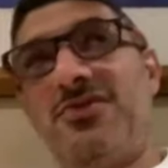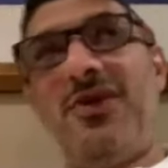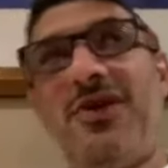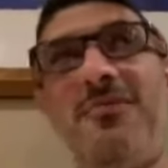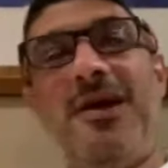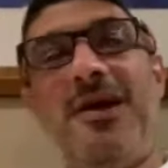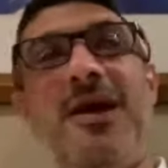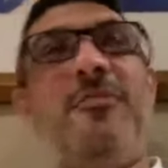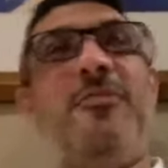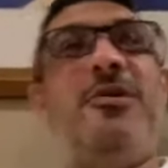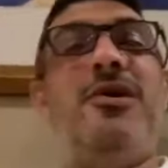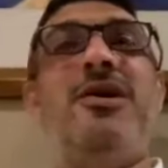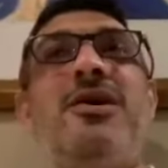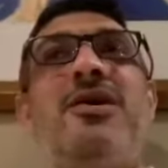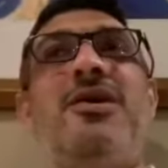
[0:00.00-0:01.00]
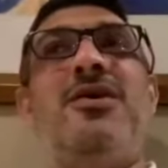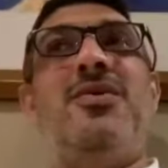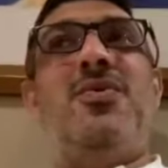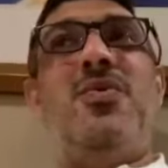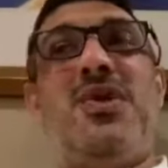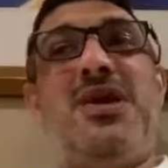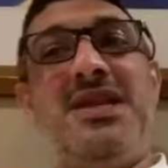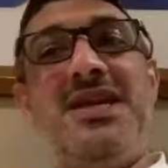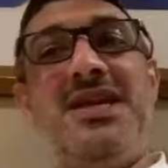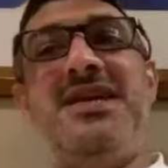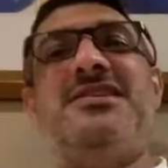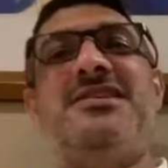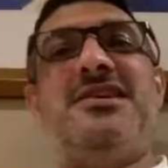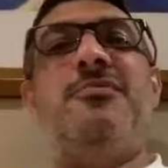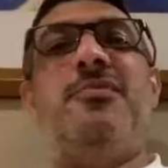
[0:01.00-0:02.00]
I don't know if Coutinho's the right
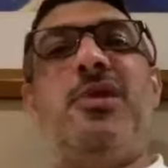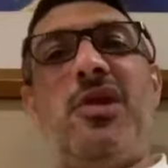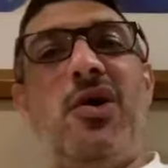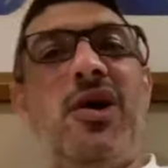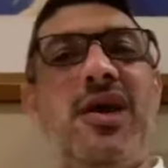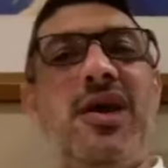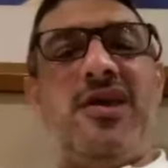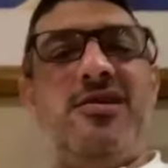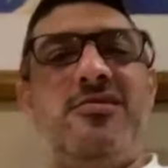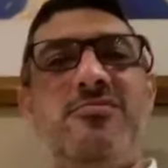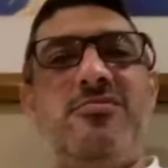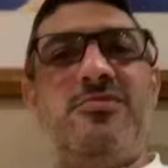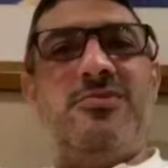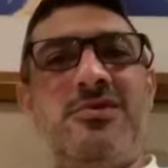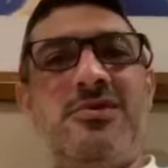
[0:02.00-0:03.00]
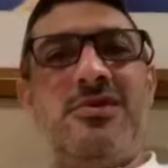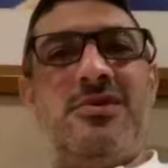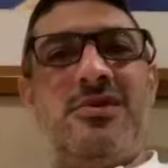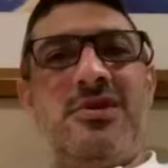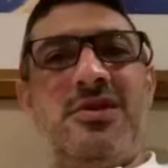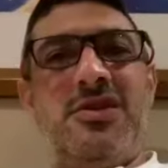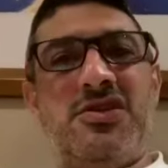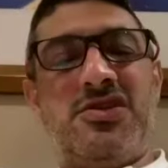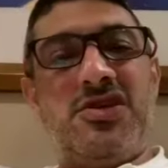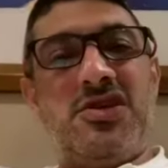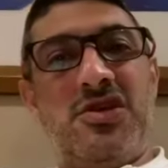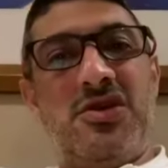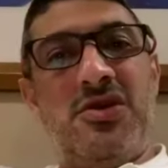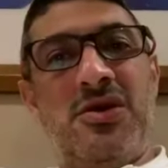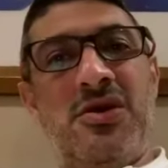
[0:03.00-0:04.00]
man, but we need someone
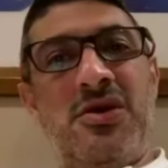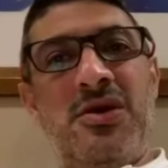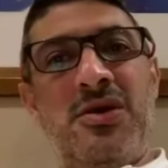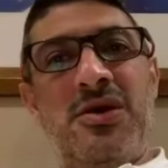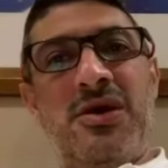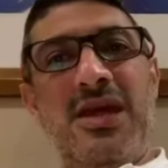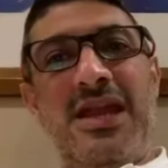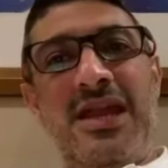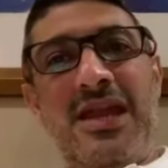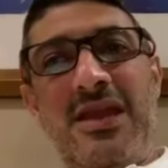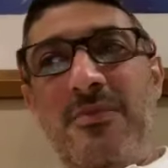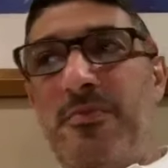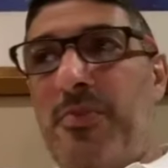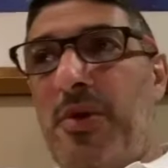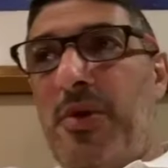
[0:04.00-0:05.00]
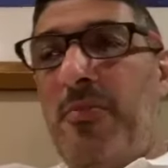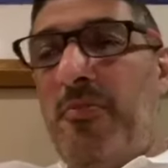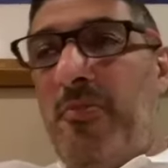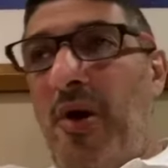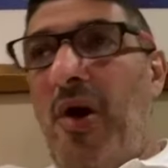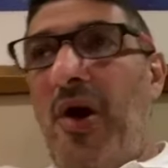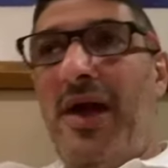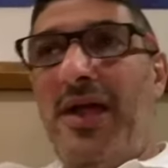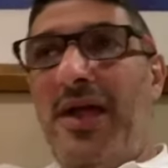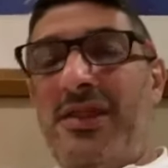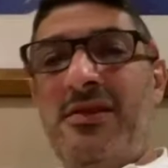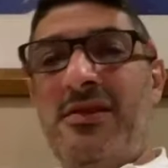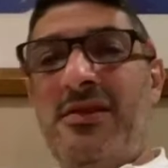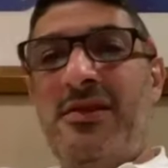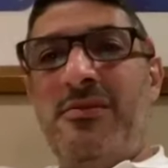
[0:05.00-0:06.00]
like him that's going to
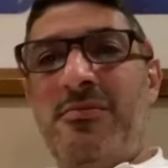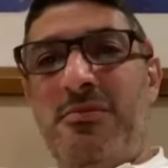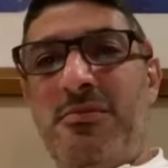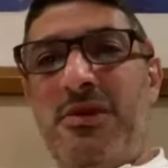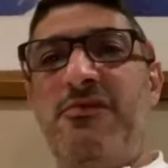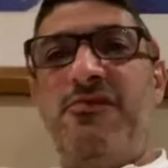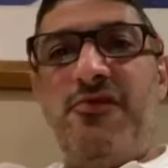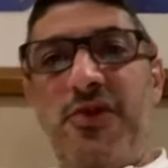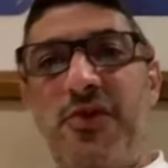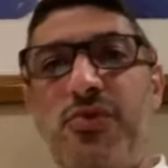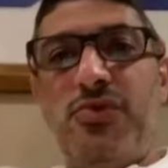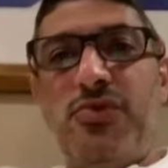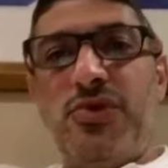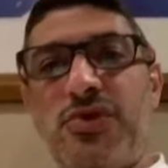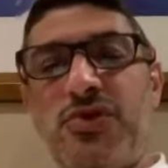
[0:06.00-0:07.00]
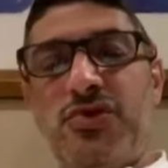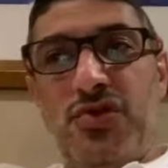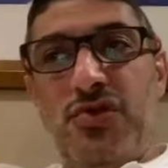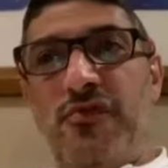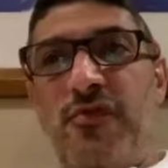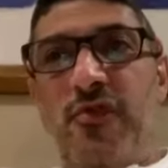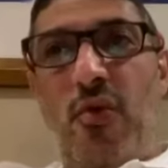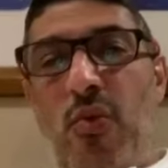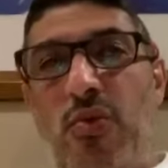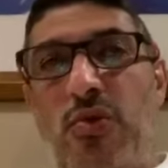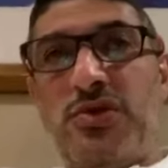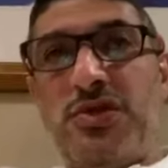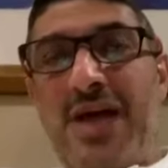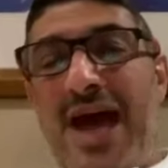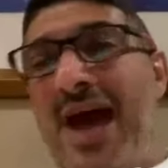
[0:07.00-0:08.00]
combine
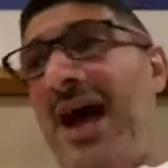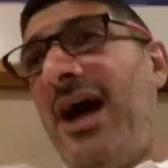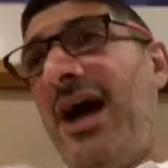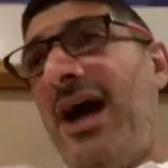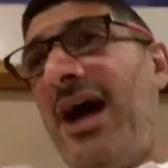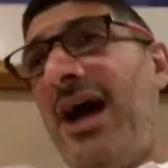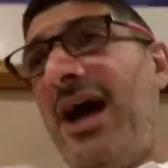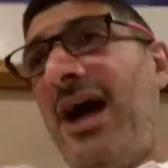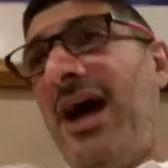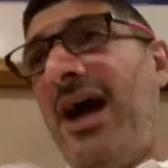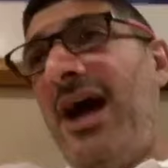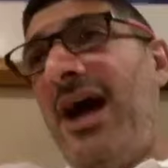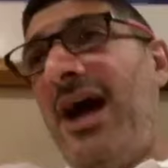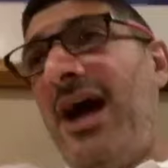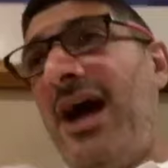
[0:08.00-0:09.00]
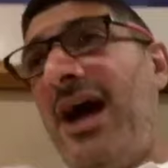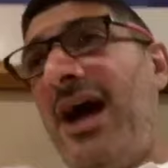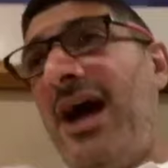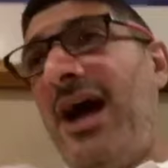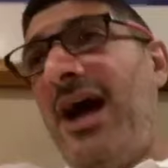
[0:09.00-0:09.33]
midfield to the forwards.